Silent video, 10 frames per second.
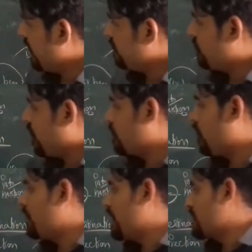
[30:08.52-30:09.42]
and from
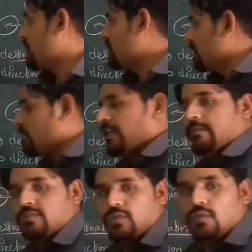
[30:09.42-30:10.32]
combination is
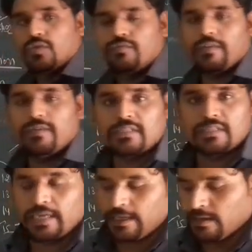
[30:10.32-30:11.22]
sometimes used when we
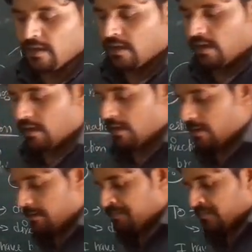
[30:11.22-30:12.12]
say
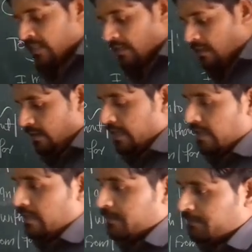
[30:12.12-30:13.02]

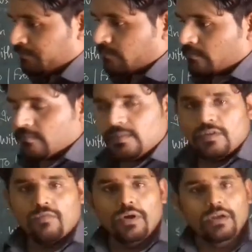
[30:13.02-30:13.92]
he
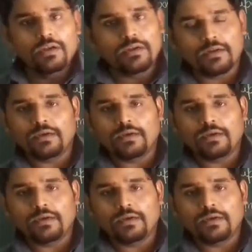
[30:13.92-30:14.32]
will